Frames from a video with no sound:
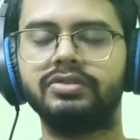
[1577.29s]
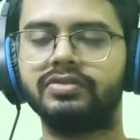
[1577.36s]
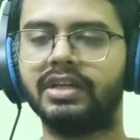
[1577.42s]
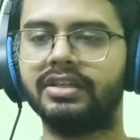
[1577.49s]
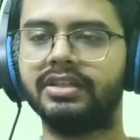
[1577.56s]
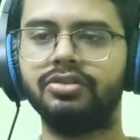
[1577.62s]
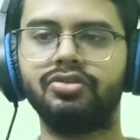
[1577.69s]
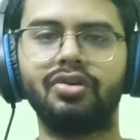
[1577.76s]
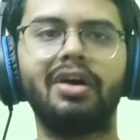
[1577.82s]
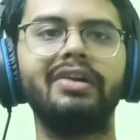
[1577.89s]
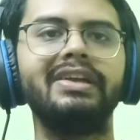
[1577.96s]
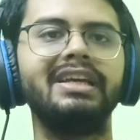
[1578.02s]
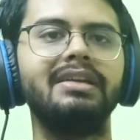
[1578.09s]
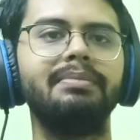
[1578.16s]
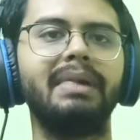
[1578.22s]
started
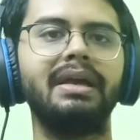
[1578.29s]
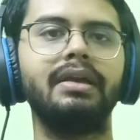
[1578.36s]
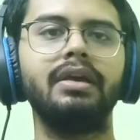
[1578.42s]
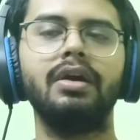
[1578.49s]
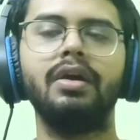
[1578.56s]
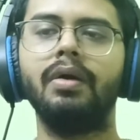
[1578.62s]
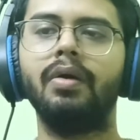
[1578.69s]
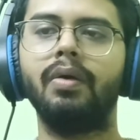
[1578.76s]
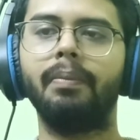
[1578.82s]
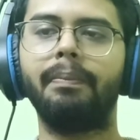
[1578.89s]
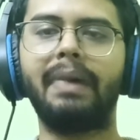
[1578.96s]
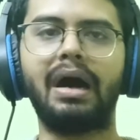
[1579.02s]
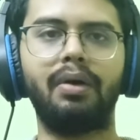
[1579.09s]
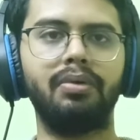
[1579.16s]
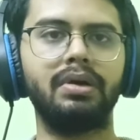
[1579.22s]
drowning in my
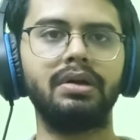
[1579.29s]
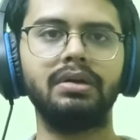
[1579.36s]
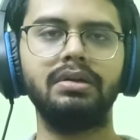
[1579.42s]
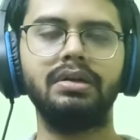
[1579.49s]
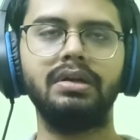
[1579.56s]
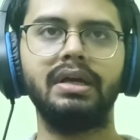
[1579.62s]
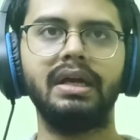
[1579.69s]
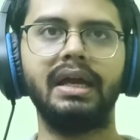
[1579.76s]
power,